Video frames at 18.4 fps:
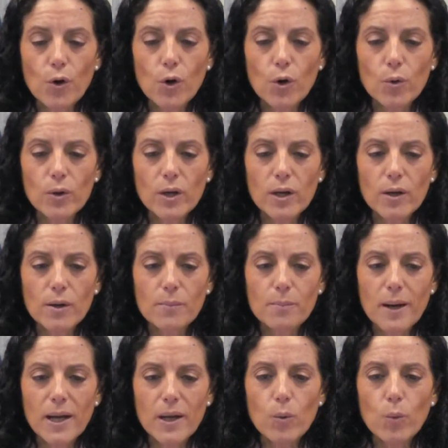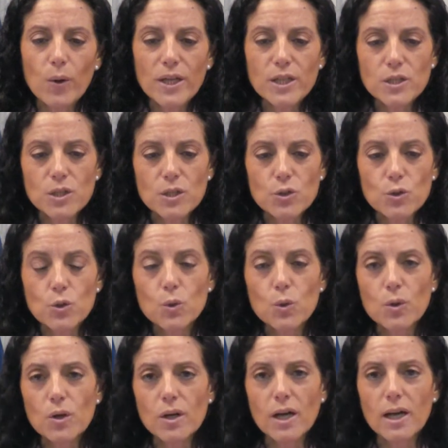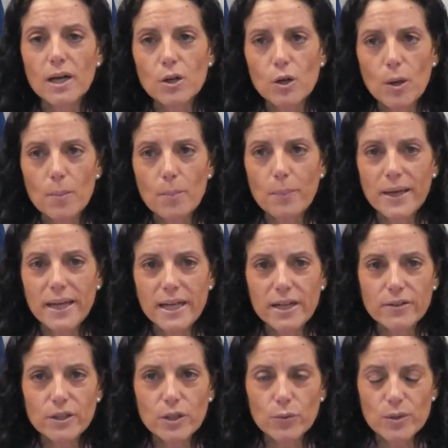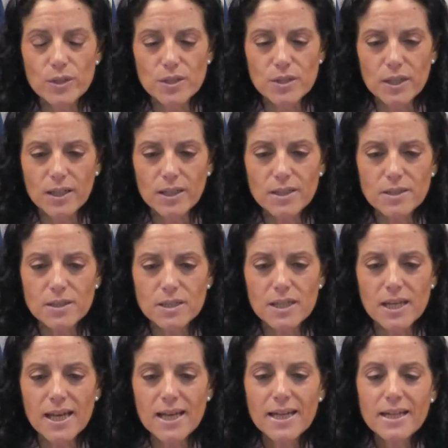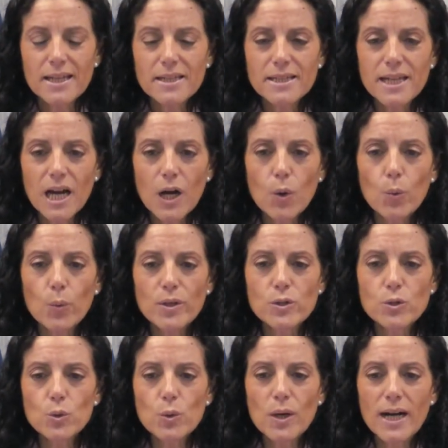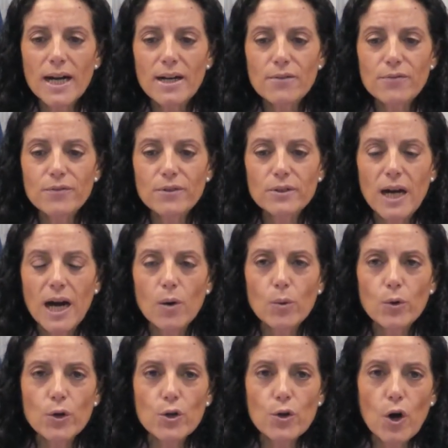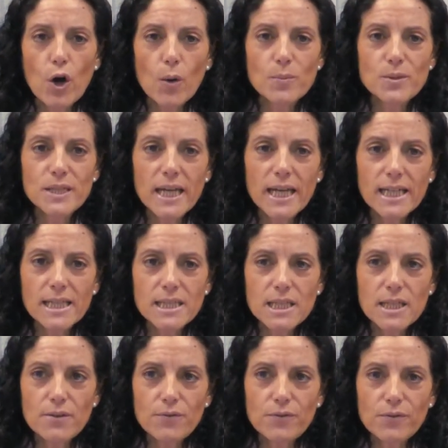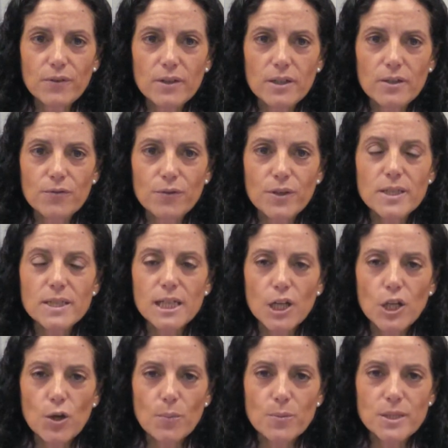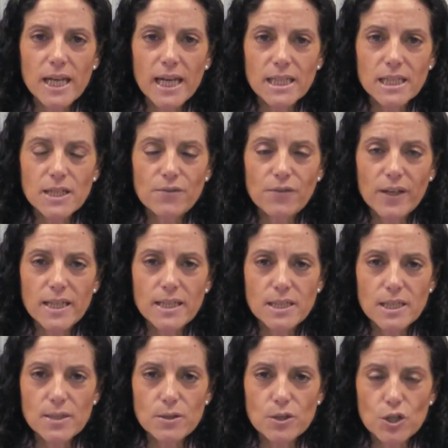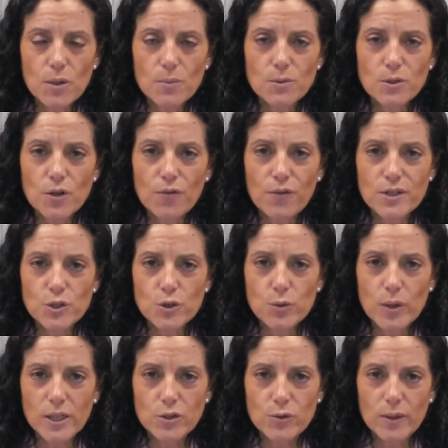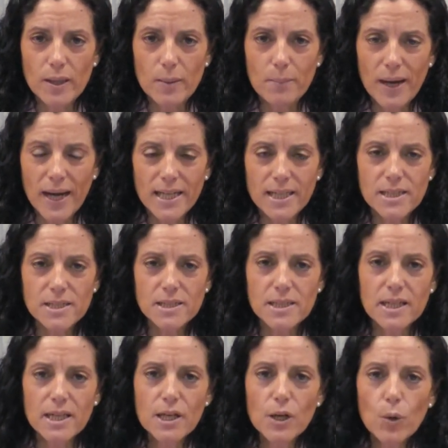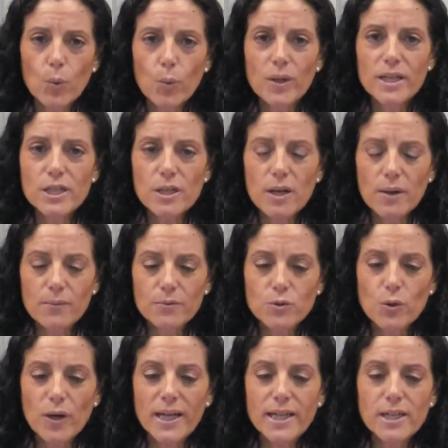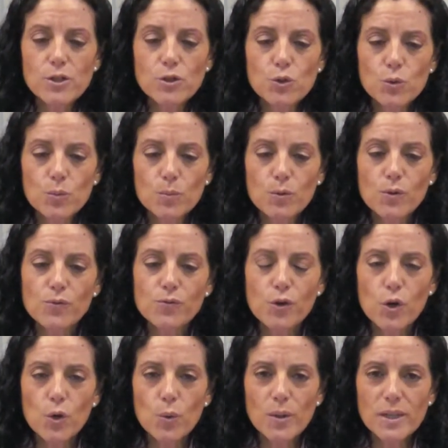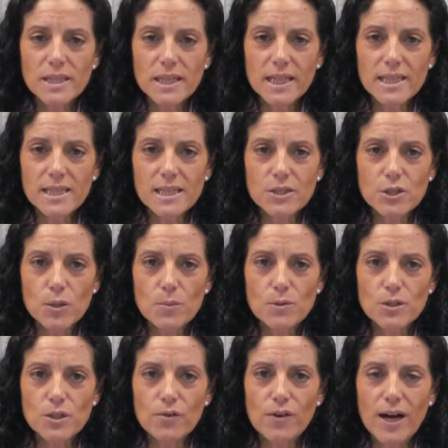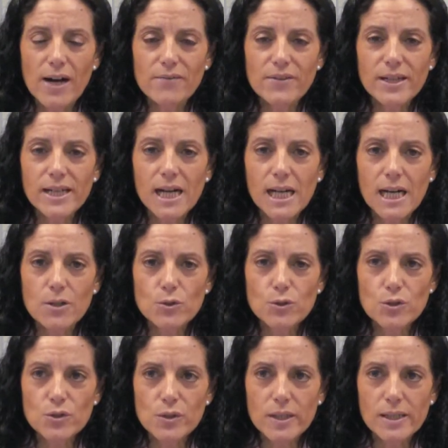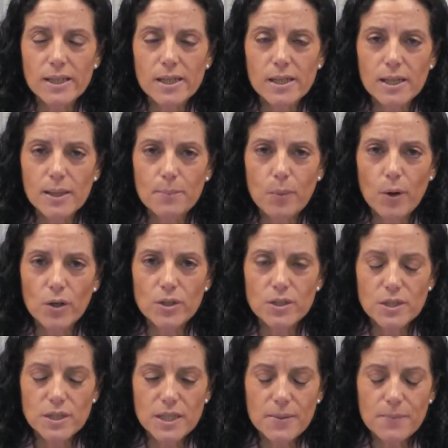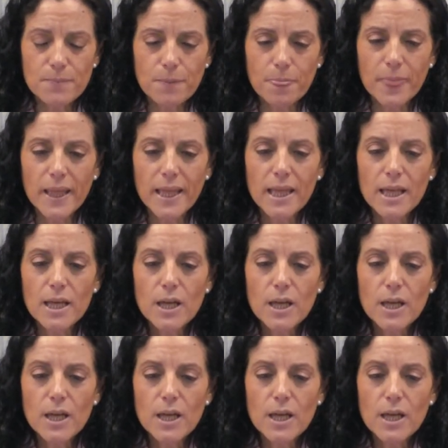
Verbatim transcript: for uh, by which to uh, compare the results. Now we do have our objective, uh, fiscal objective is in terms of a structural balance. We are trying to move forward in terms of having a counter-cyclical policy.